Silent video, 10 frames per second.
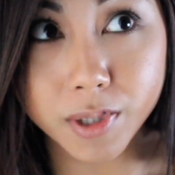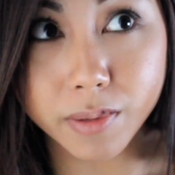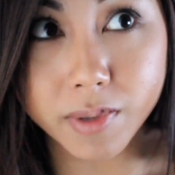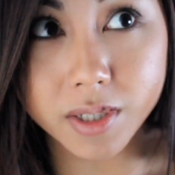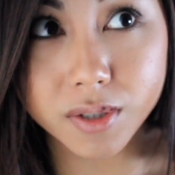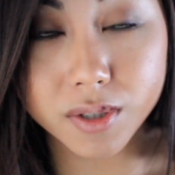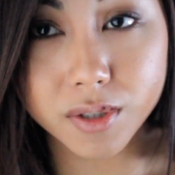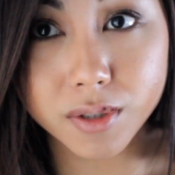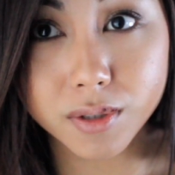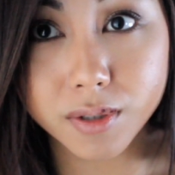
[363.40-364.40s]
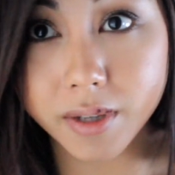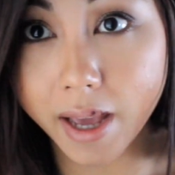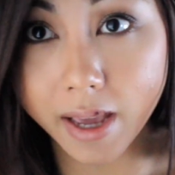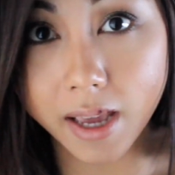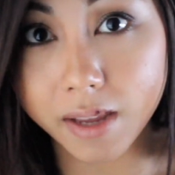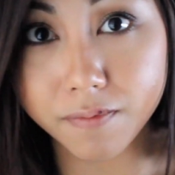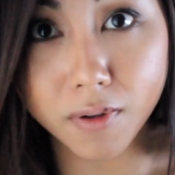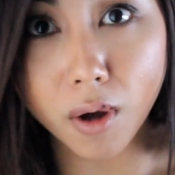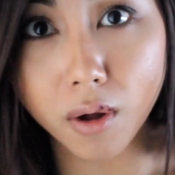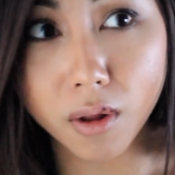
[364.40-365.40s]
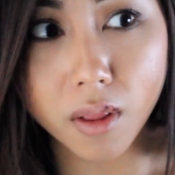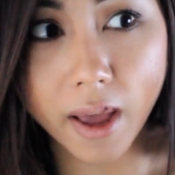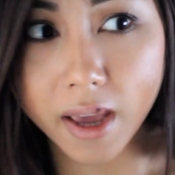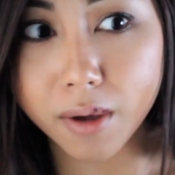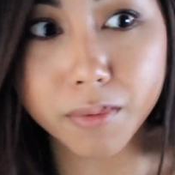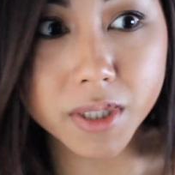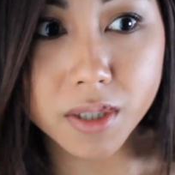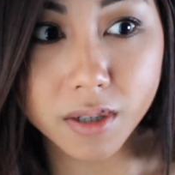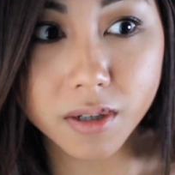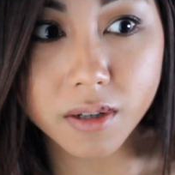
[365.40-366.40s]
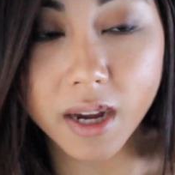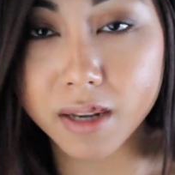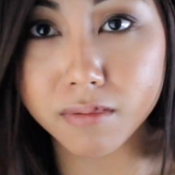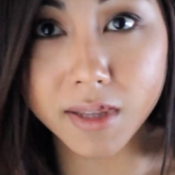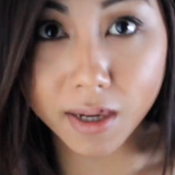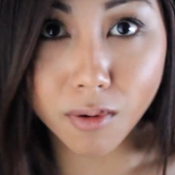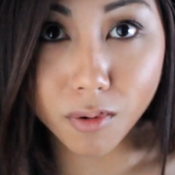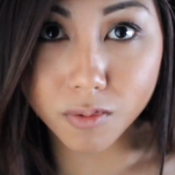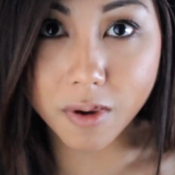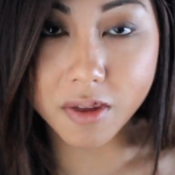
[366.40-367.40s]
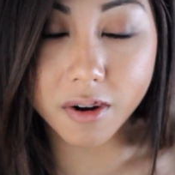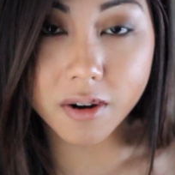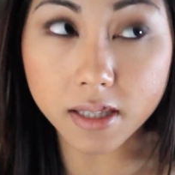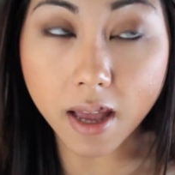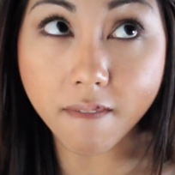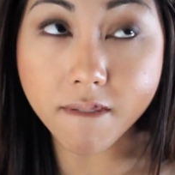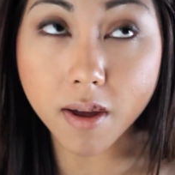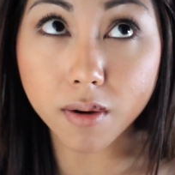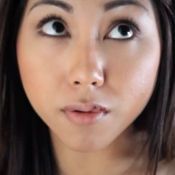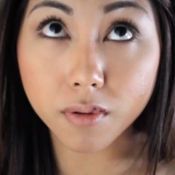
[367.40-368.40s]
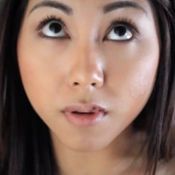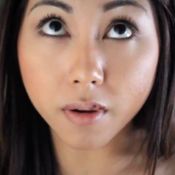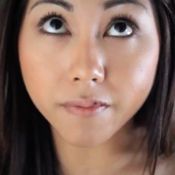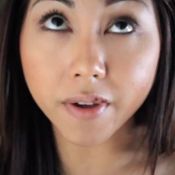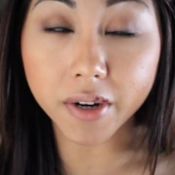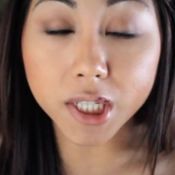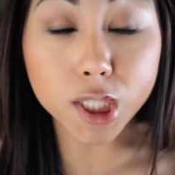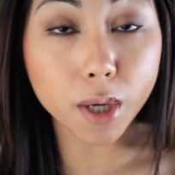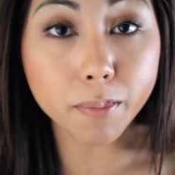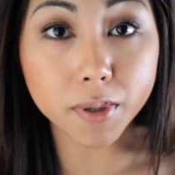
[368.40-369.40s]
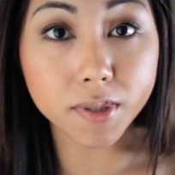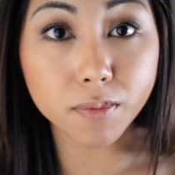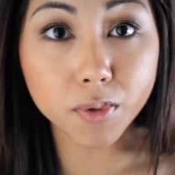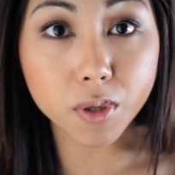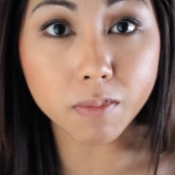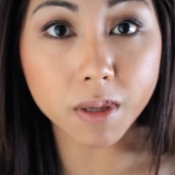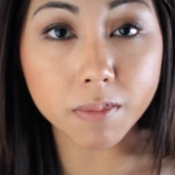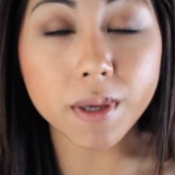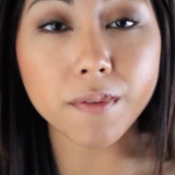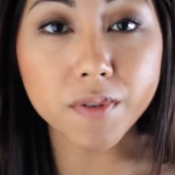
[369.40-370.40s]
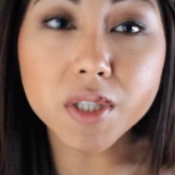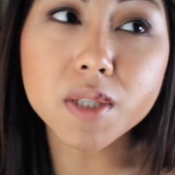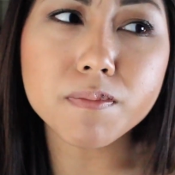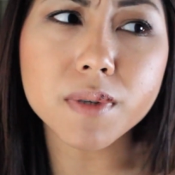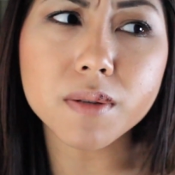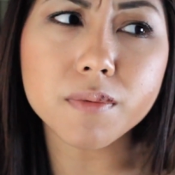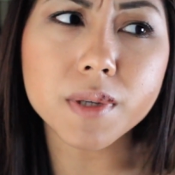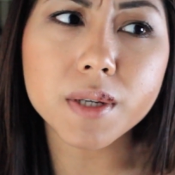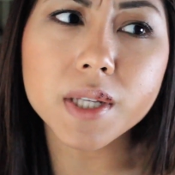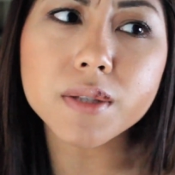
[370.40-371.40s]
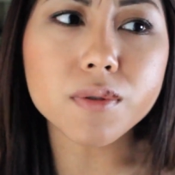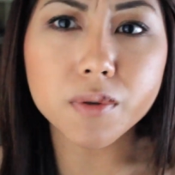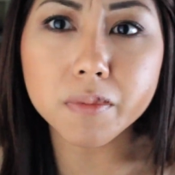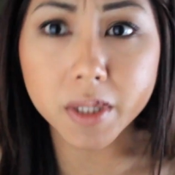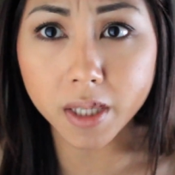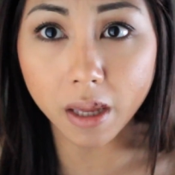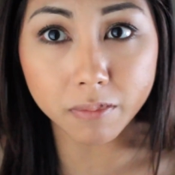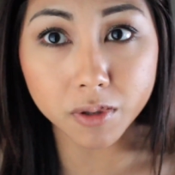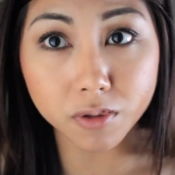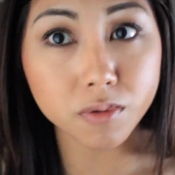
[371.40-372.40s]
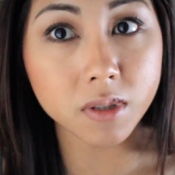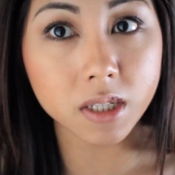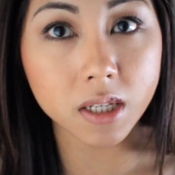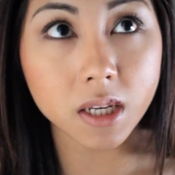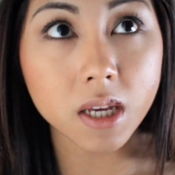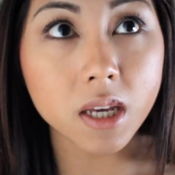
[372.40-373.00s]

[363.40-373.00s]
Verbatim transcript: pretty much. I hate fall, I hate winter, I don't like cold weather. I'm a very shy person when you meet me at first, but when you get to know me, I'm usually